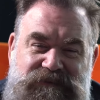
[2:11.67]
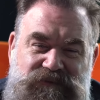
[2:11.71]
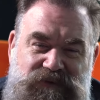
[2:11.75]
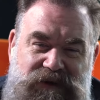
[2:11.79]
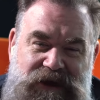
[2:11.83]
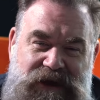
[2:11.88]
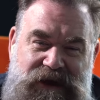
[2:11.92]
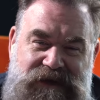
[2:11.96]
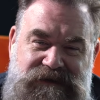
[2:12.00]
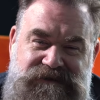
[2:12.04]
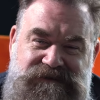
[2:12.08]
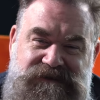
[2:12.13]

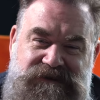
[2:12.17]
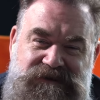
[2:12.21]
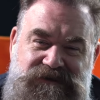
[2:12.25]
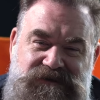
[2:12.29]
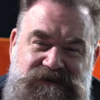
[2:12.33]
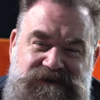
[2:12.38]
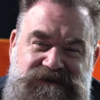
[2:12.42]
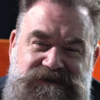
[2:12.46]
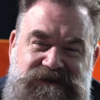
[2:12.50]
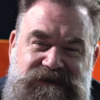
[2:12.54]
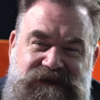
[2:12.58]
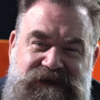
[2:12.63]
reaction
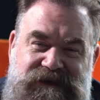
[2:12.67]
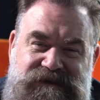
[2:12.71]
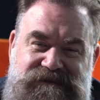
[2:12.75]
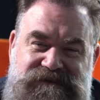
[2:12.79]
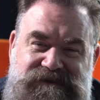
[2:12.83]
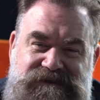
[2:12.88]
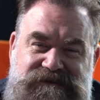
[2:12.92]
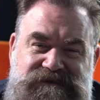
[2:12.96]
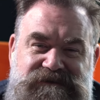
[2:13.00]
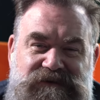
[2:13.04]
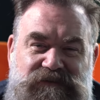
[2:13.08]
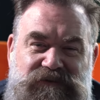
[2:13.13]
Christian gets
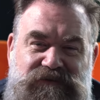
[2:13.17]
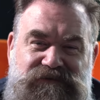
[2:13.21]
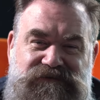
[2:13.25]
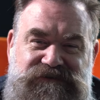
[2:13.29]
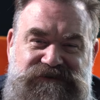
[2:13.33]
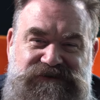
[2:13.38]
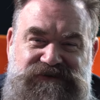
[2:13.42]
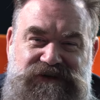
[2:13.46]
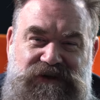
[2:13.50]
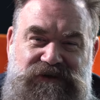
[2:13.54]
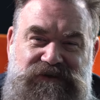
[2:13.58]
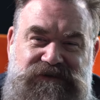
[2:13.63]
to some of his
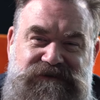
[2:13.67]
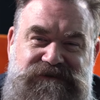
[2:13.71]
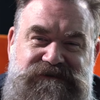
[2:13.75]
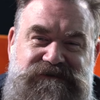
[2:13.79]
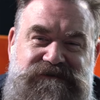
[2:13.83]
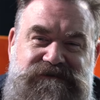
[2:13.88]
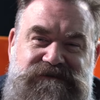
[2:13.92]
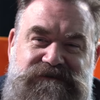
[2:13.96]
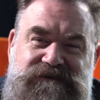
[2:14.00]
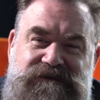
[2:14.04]
jokes.